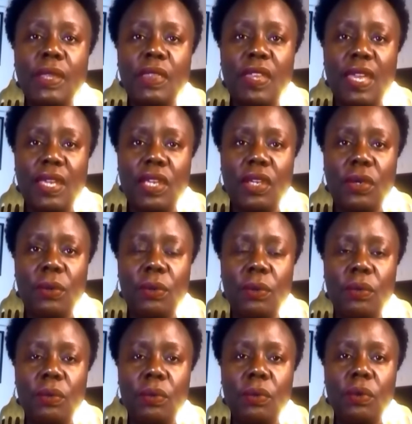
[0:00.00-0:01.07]
Thank you.
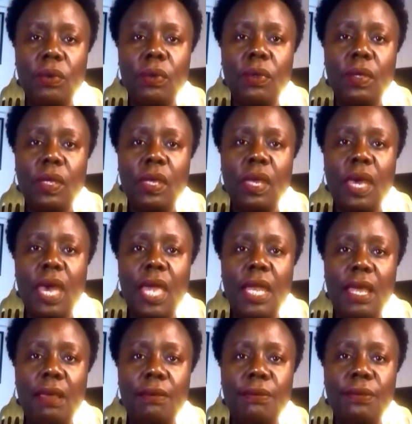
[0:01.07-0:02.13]
I
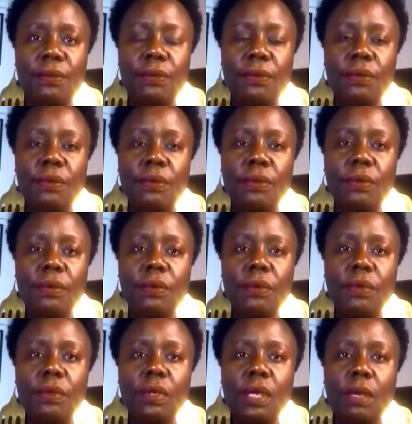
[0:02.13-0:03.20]
love you.
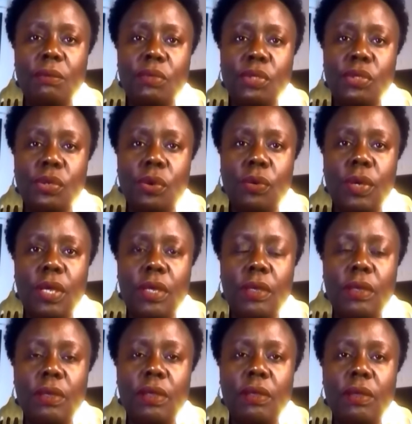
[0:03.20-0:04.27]
I'm sorry.
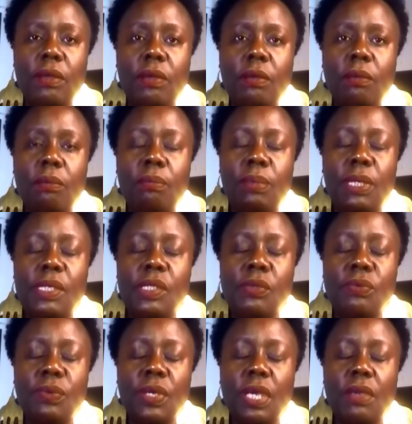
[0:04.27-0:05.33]
Please
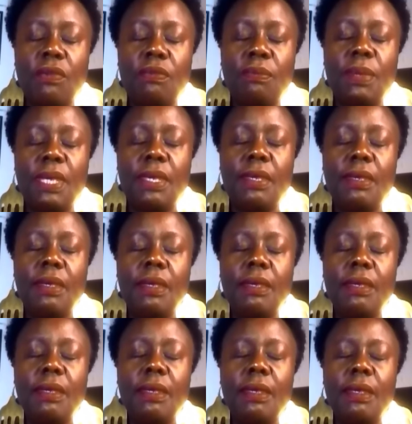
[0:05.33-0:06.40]
forgive me.
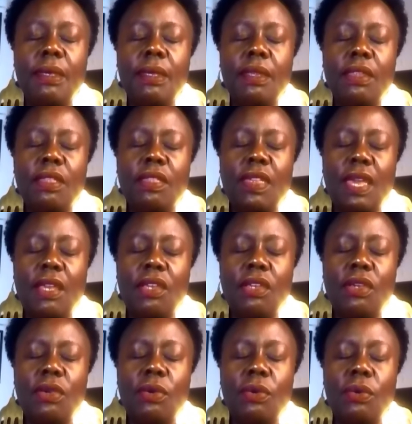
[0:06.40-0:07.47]

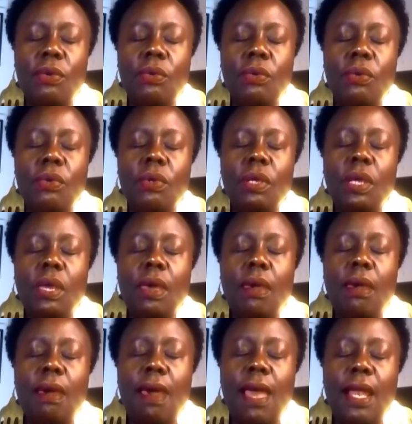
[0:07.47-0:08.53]
Thank you.
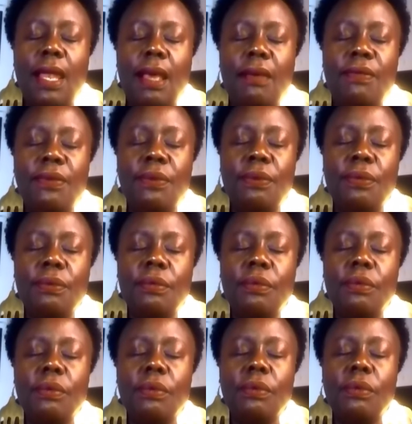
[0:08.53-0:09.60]
I love you.
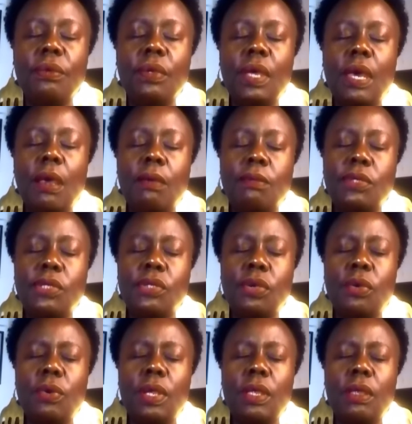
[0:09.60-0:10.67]
I'm
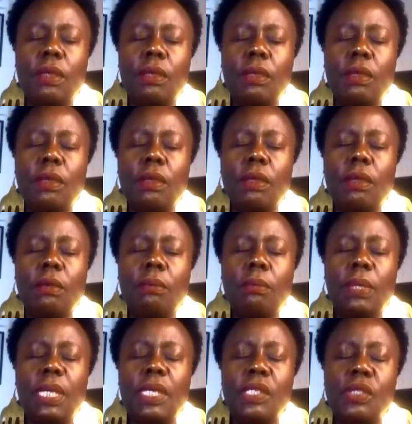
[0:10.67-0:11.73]
sorry.
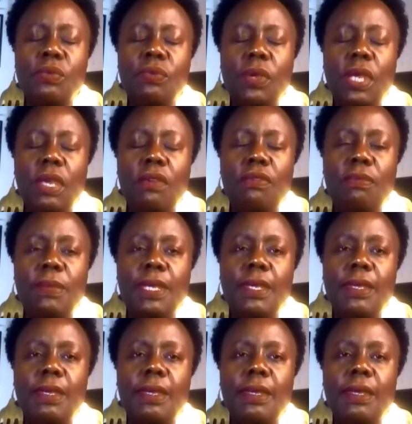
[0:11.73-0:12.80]
Please forgive me.
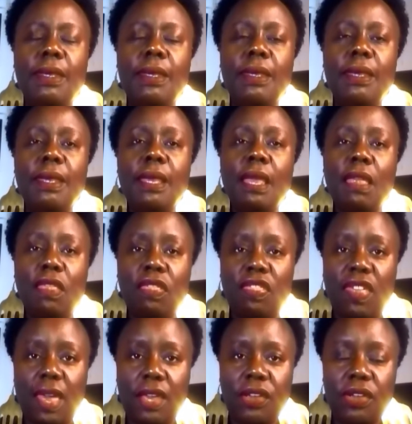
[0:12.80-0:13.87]

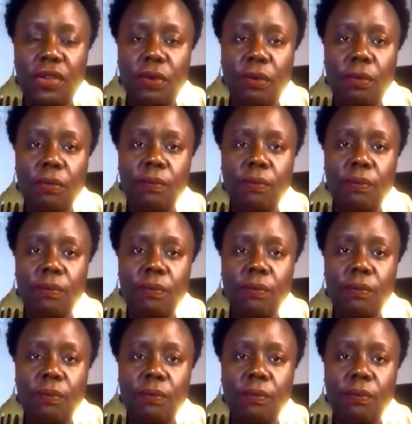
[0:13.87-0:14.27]
Thank you.